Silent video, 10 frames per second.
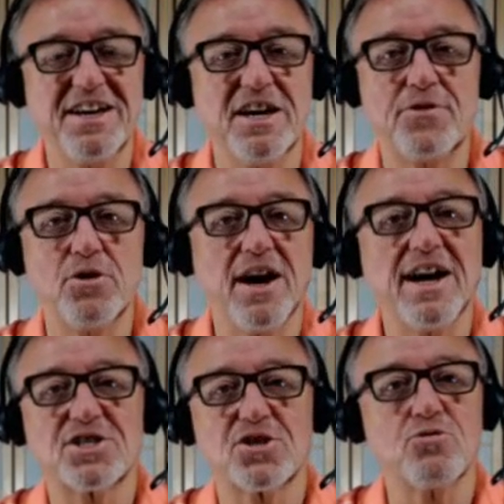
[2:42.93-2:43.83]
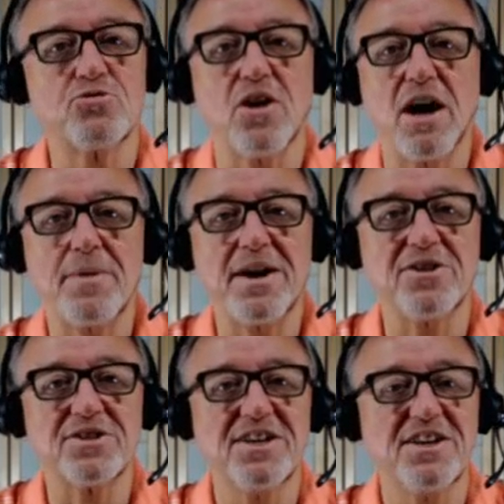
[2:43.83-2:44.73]
If you're a high school
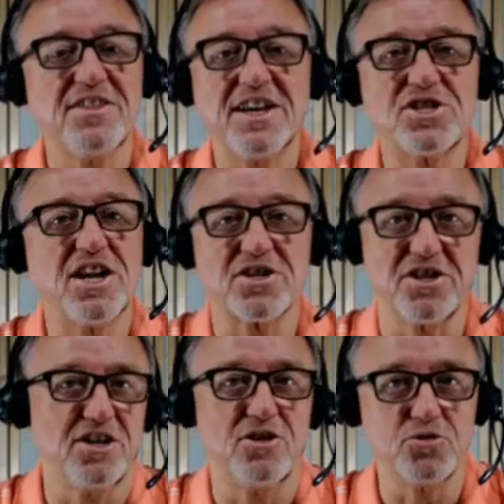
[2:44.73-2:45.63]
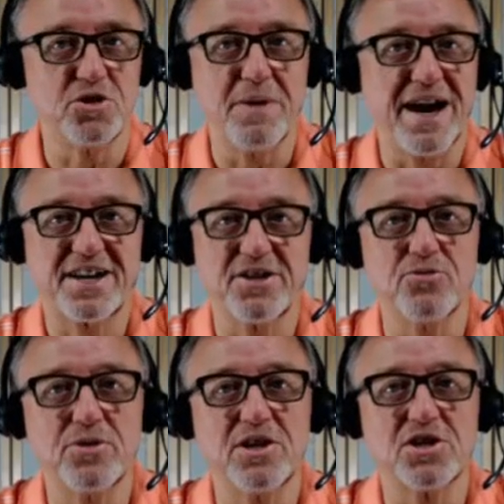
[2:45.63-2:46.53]
dropout, that's not going to hold you back in
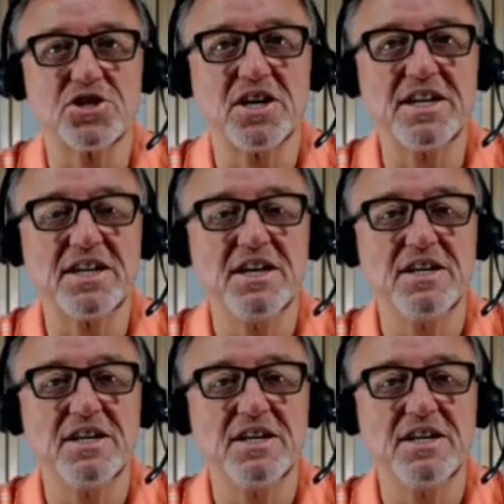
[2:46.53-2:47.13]
real estate.